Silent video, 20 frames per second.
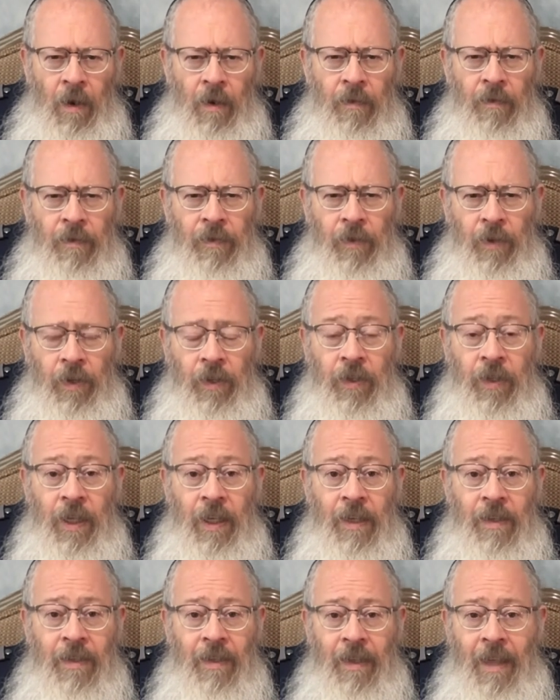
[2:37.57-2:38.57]

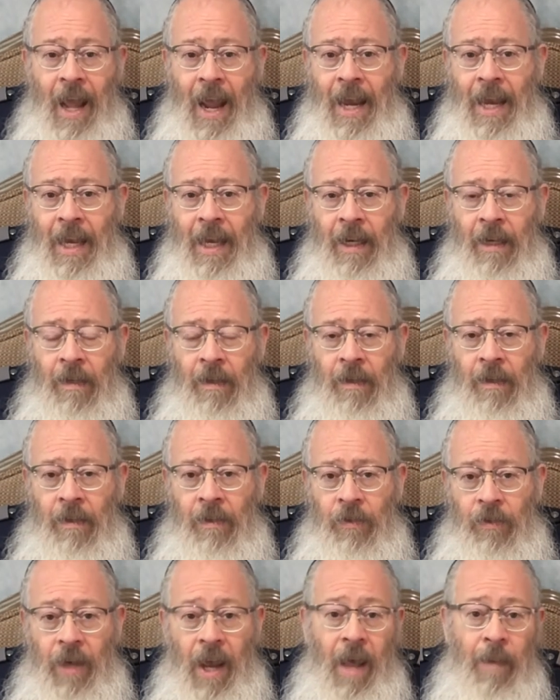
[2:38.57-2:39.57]
versus lighting
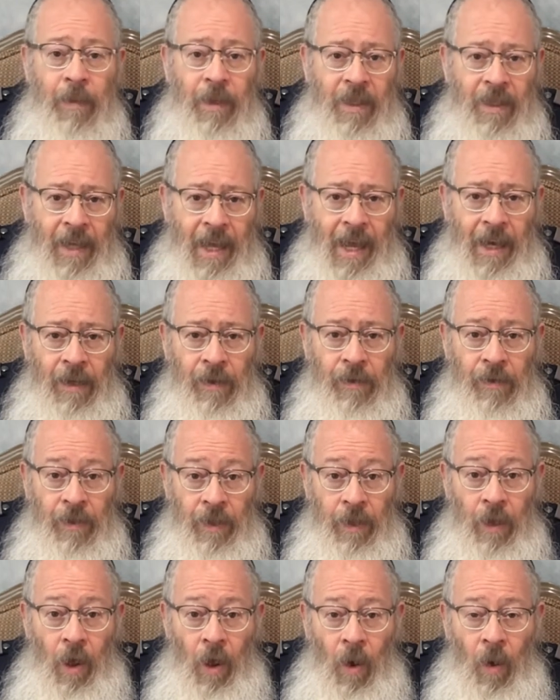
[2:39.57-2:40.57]
Shabbos candles
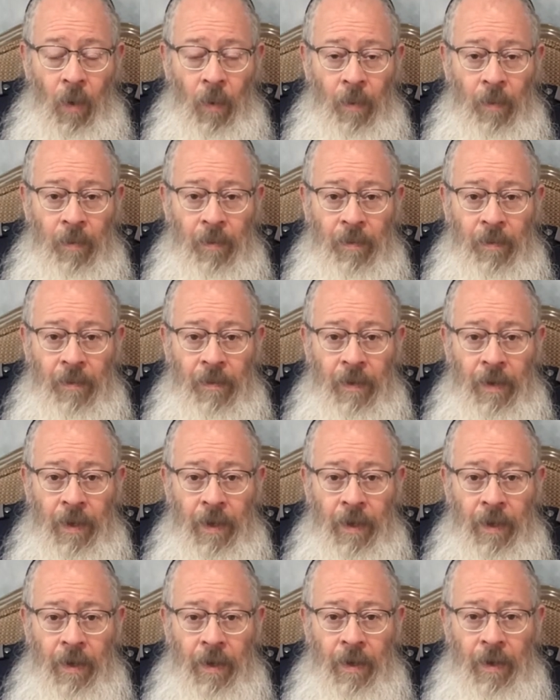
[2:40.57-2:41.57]
in the home,
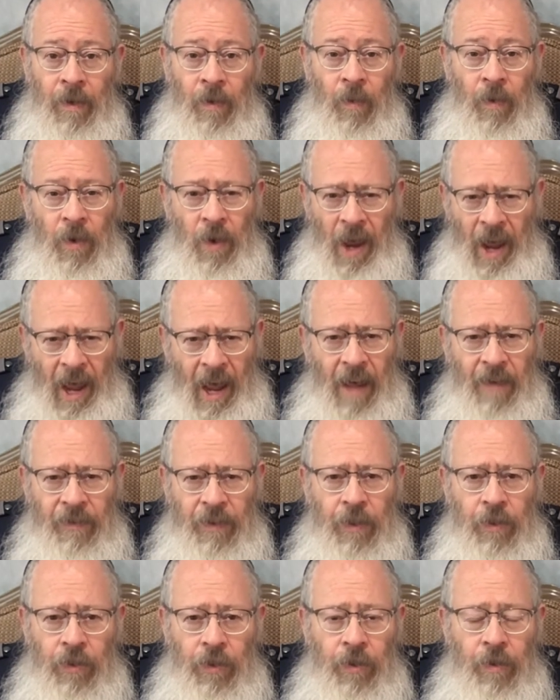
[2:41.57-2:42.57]
when you have
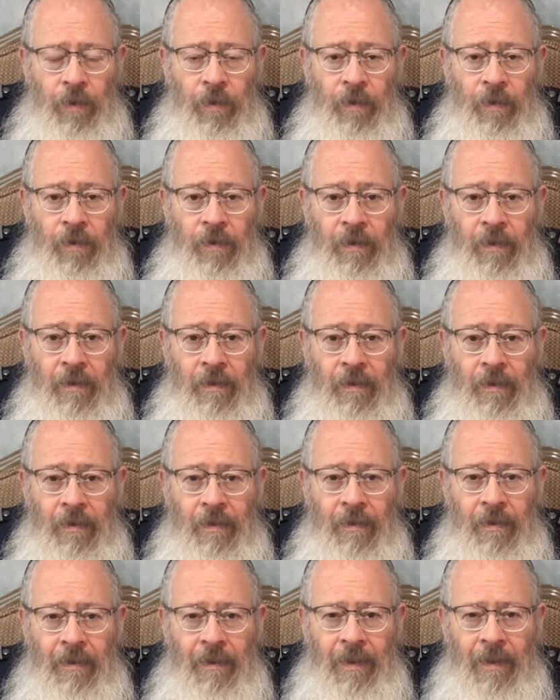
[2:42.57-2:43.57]
to choose,
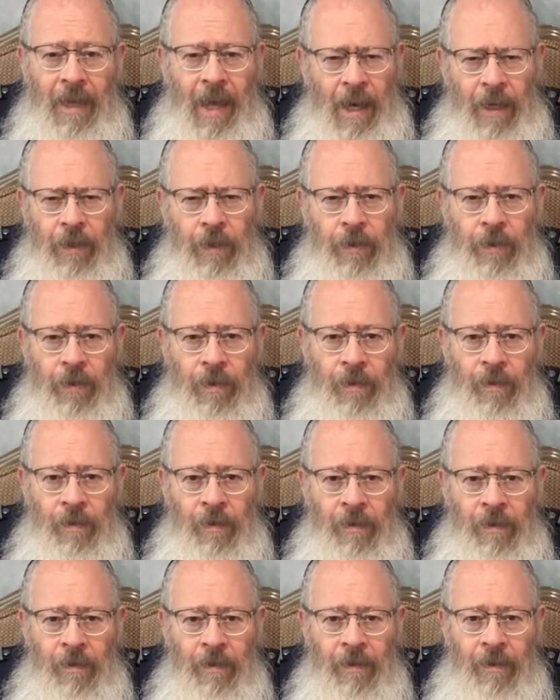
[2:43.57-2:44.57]
how do you
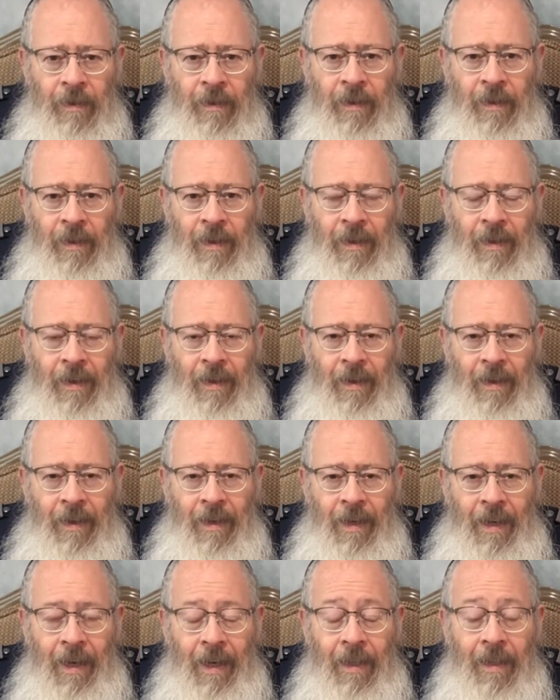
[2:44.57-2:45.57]
choose?
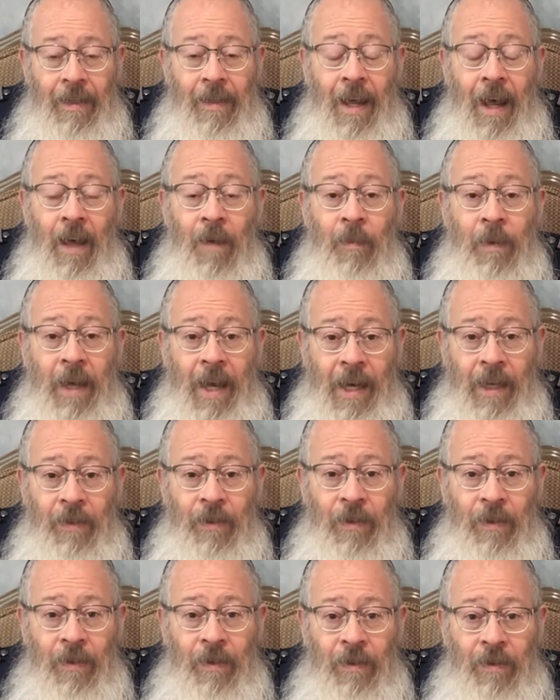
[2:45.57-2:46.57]
And the Talmud
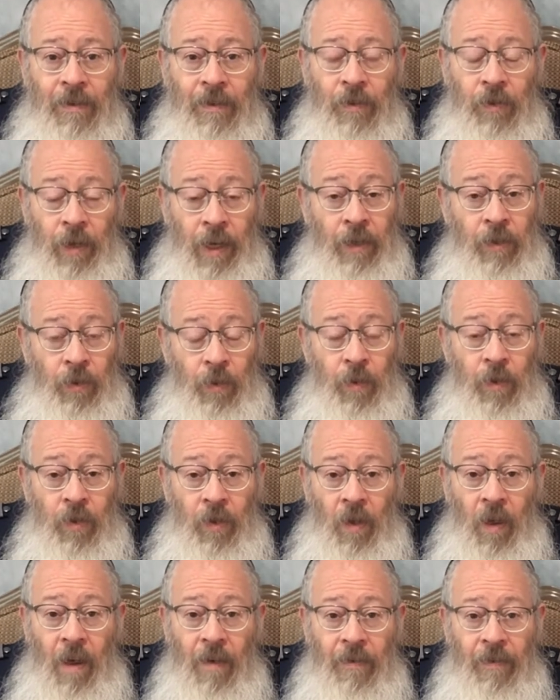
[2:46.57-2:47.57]
answers, and Jewish
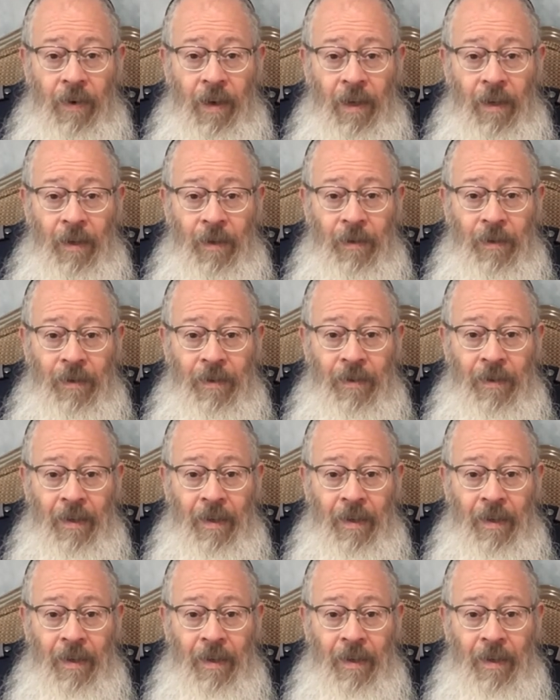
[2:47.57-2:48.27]
law follows,